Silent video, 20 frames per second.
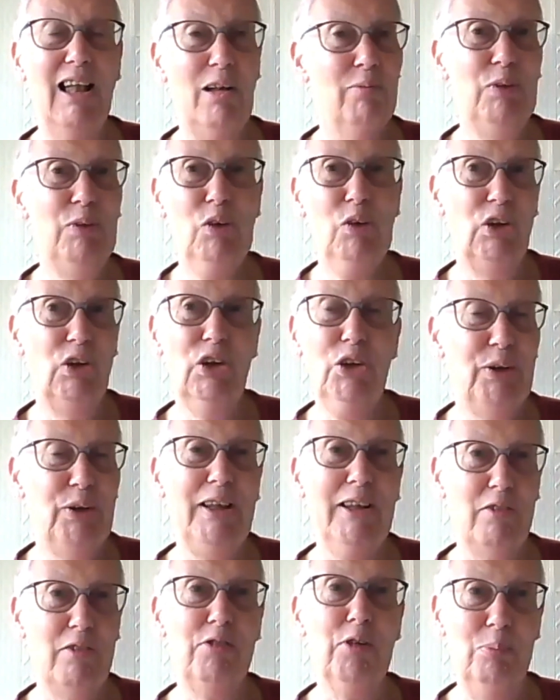I'm not
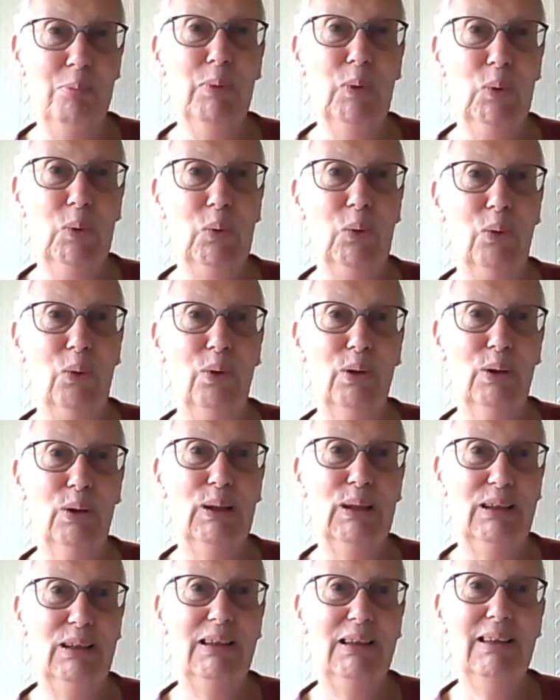looking for more,
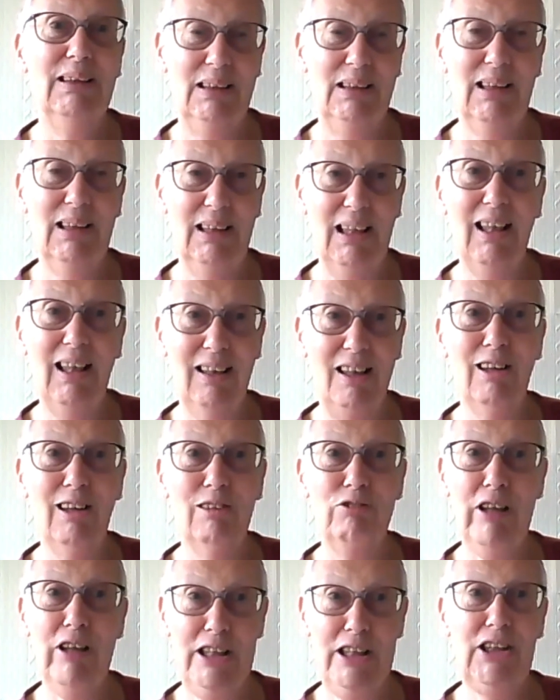I'll
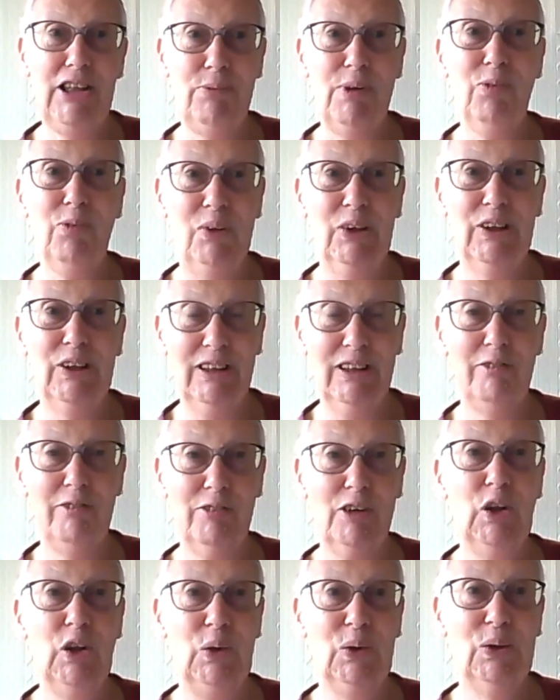rest with what
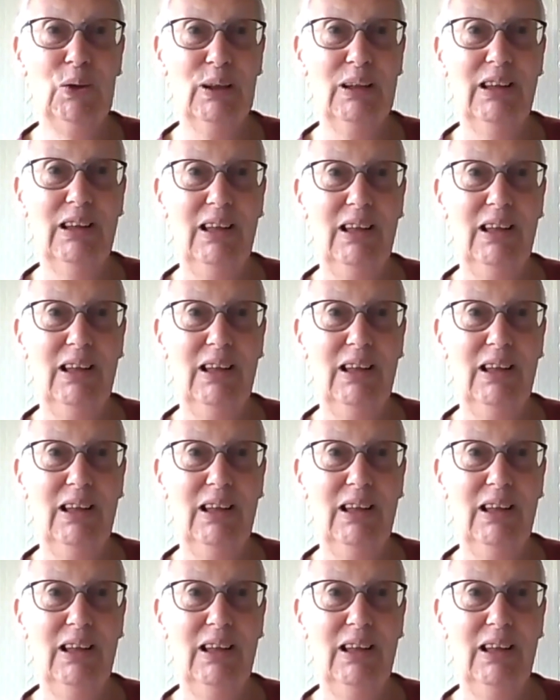I've got,